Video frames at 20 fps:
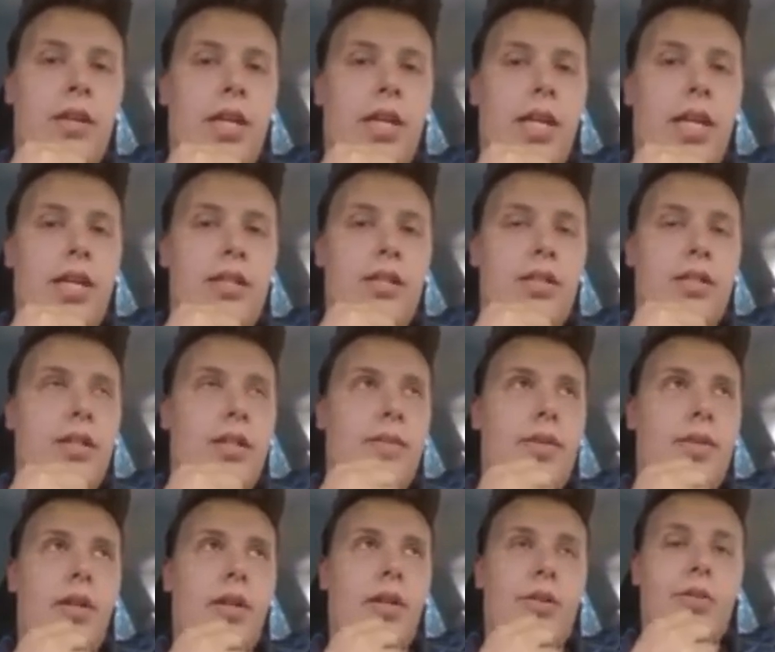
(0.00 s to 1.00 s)
And
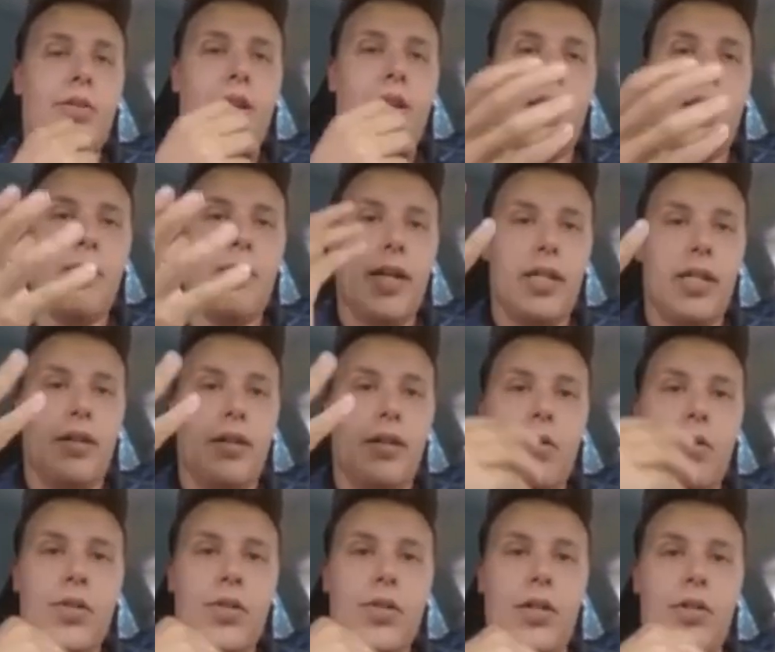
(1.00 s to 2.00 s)
an alternating magnetic
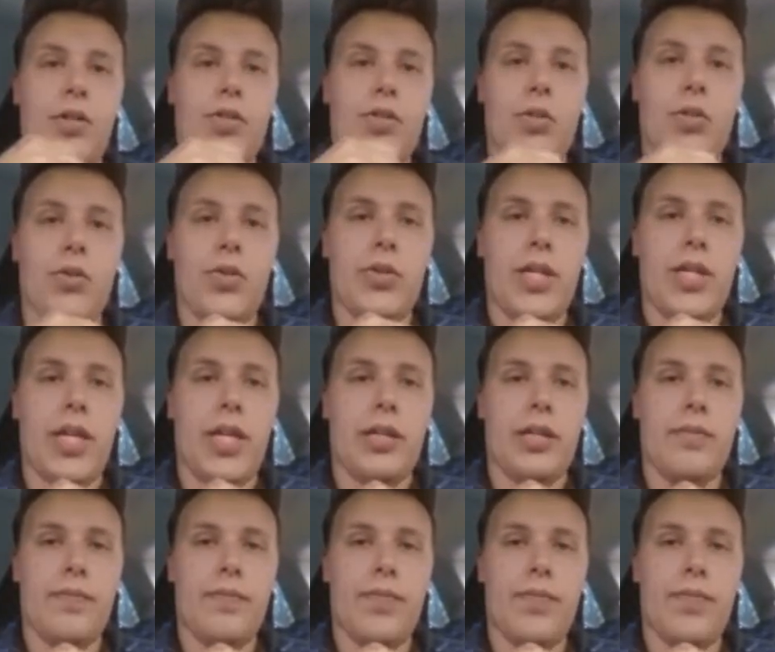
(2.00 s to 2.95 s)
field can also create,